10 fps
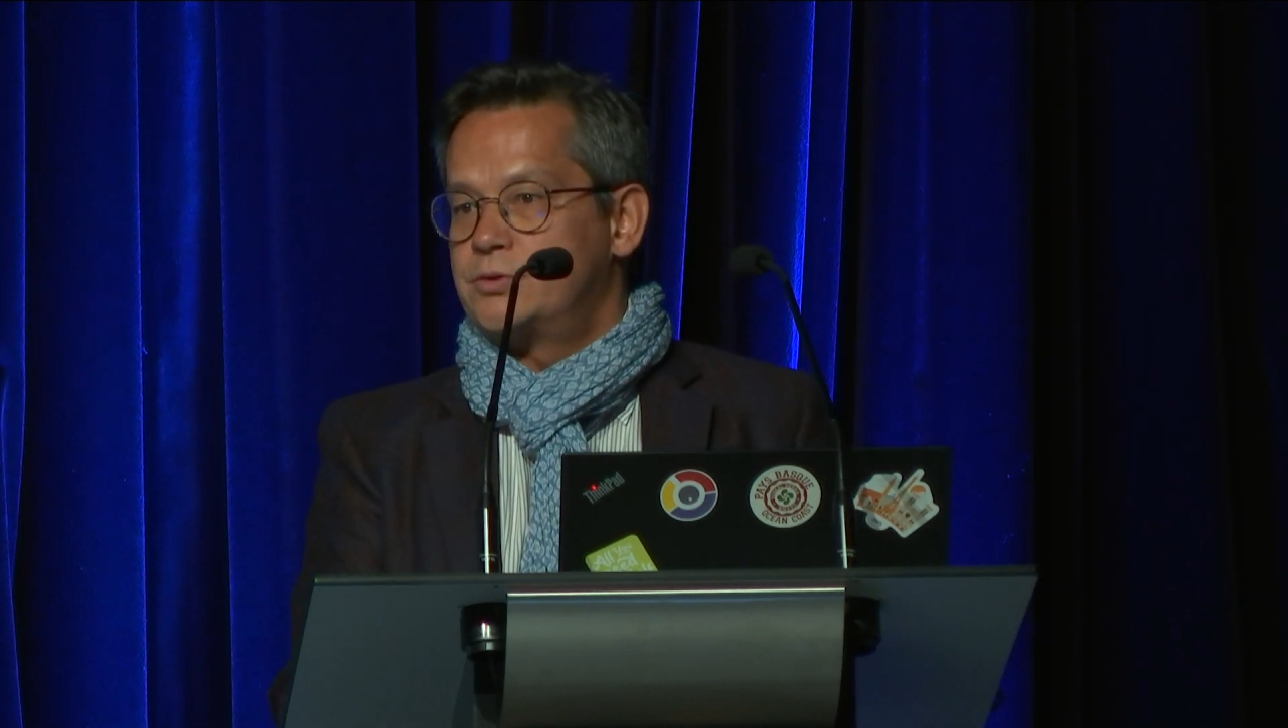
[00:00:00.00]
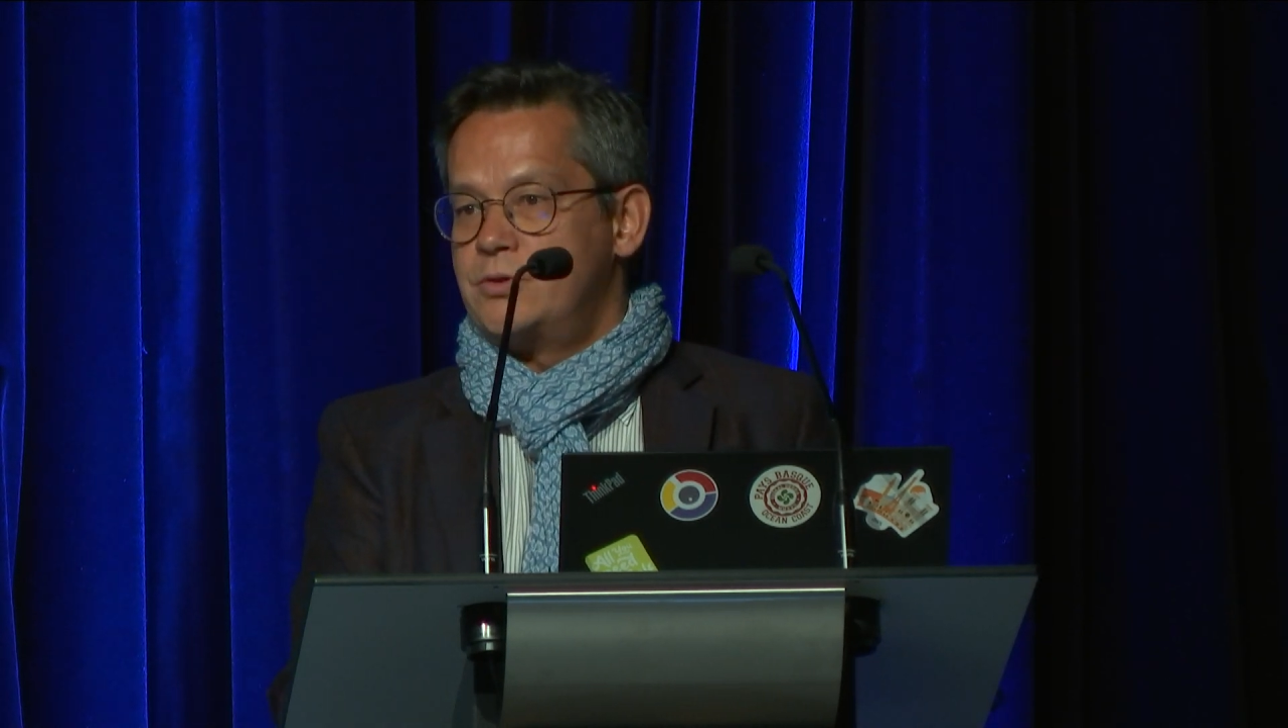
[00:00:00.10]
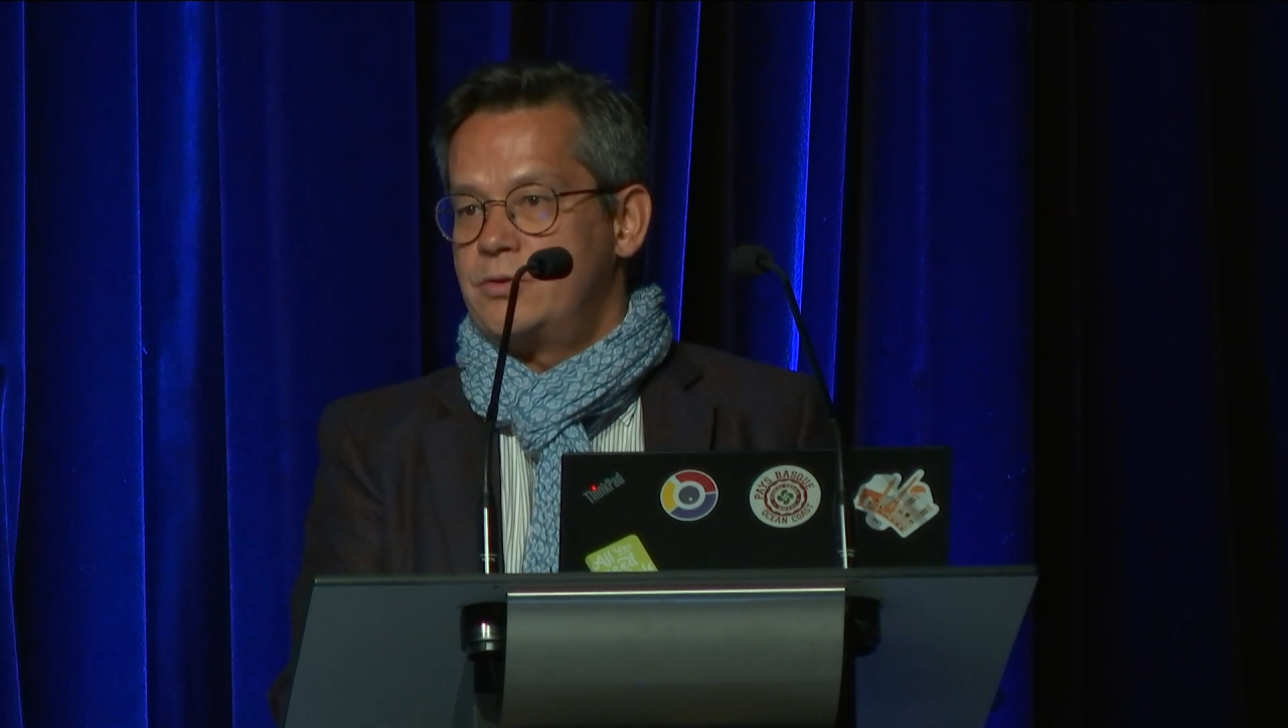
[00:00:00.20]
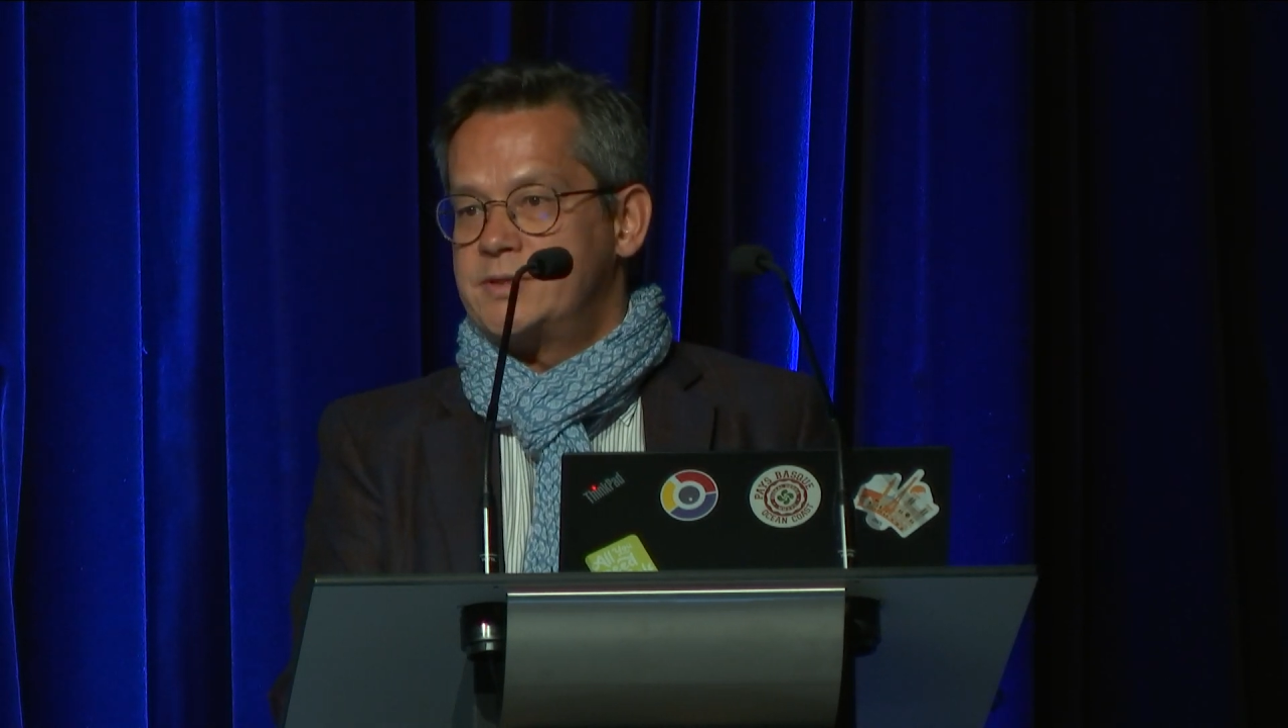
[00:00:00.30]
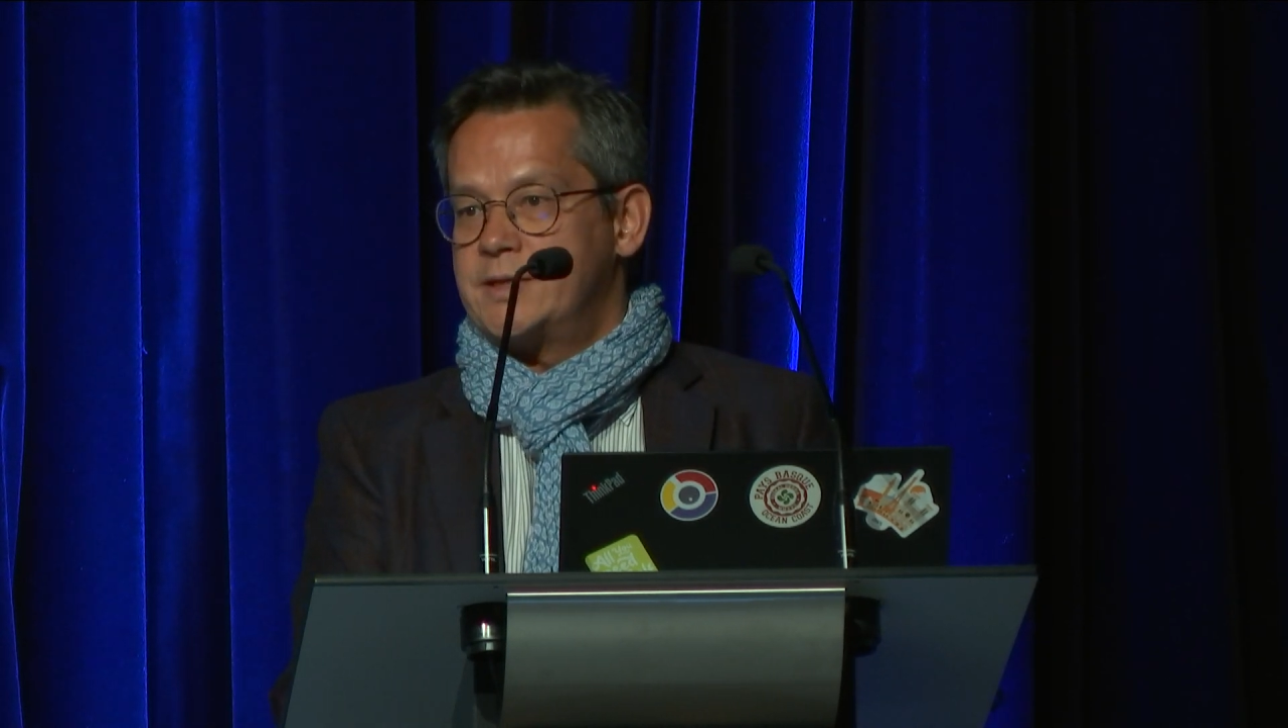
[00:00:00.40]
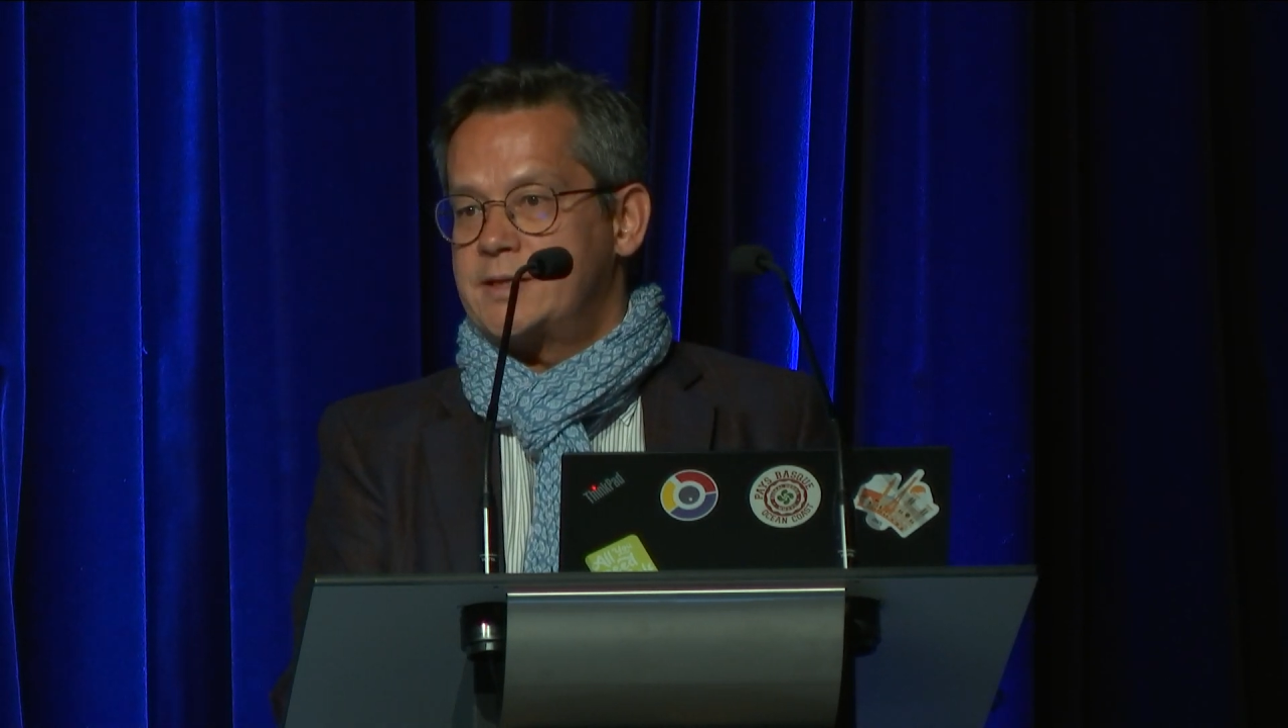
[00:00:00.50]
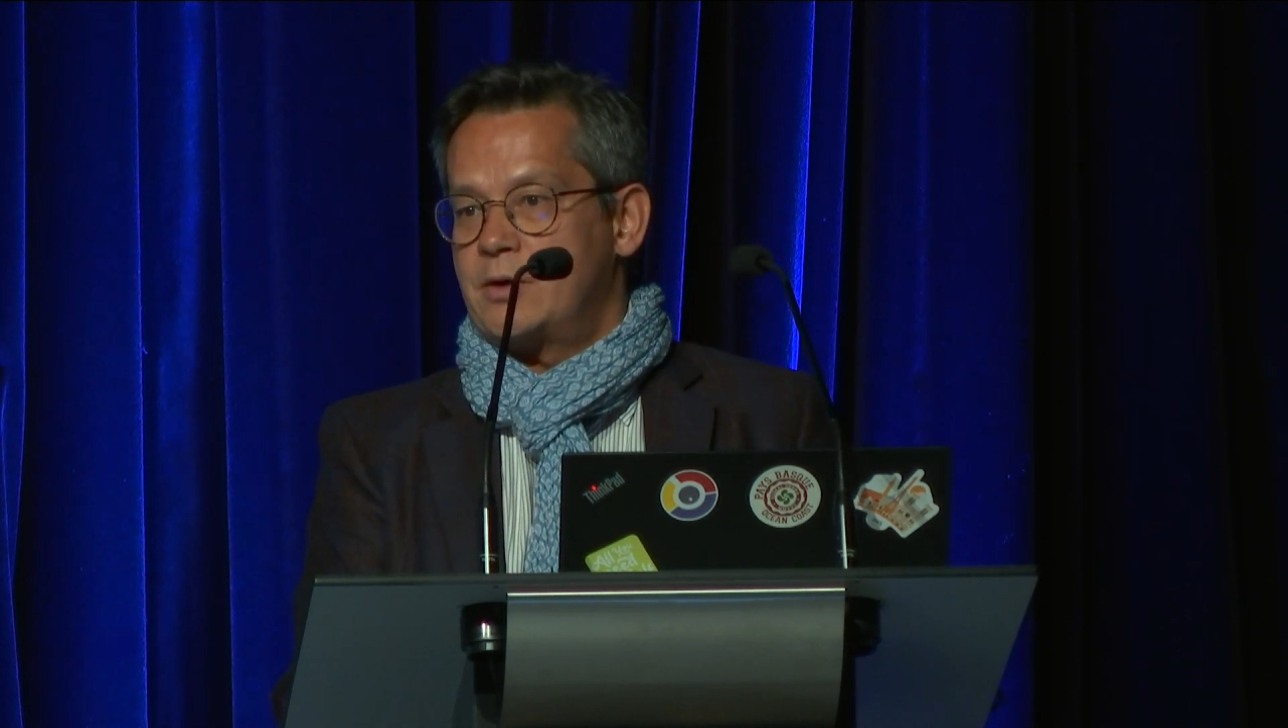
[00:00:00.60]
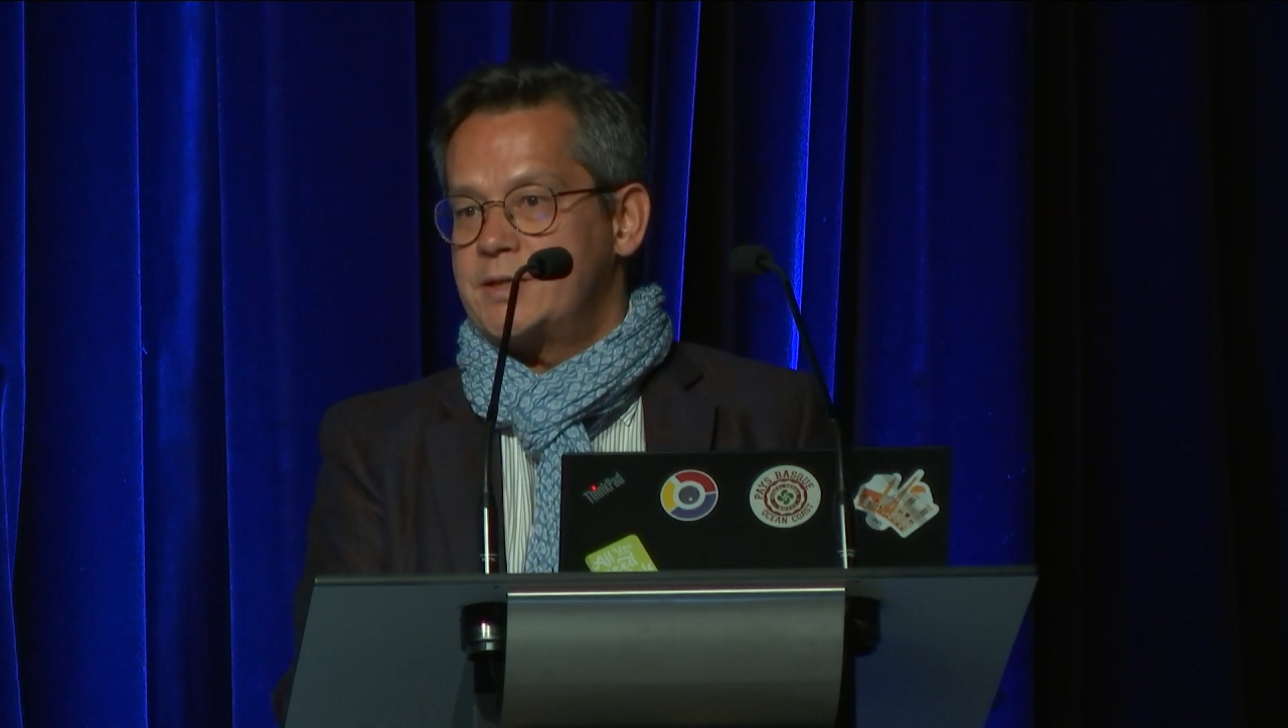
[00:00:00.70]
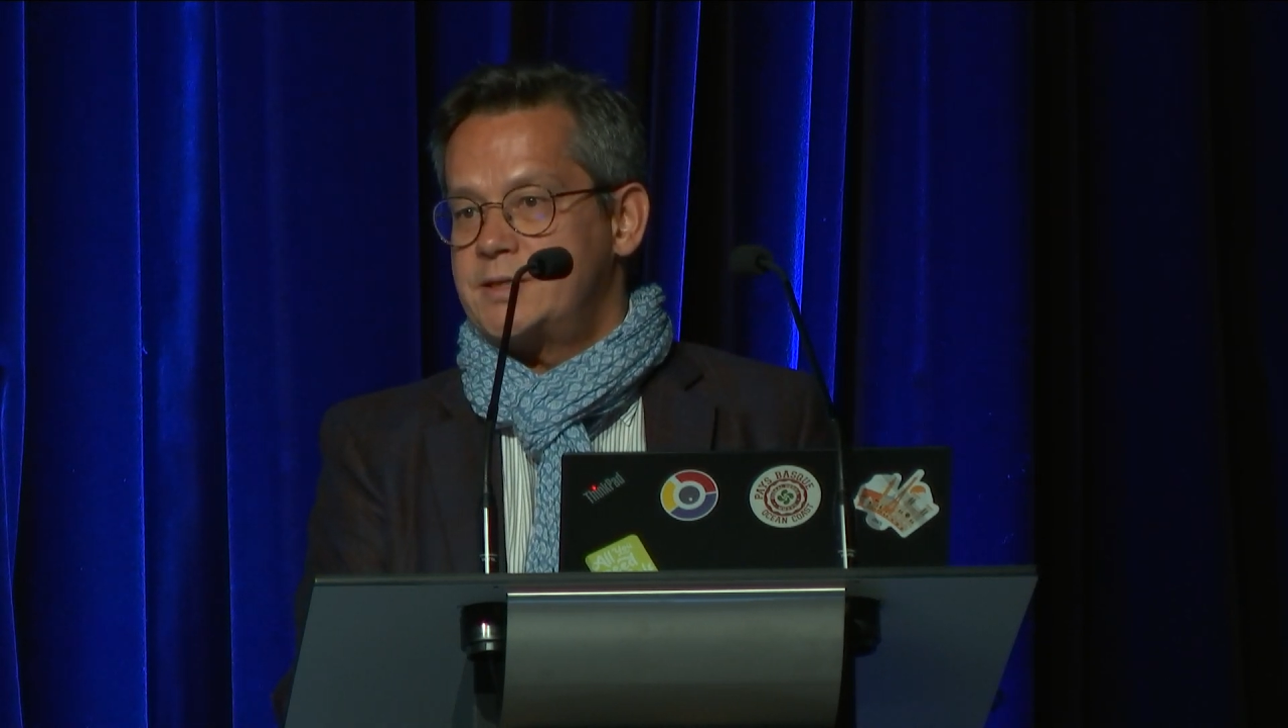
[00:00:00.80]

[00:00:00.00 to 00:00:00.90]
should know is that our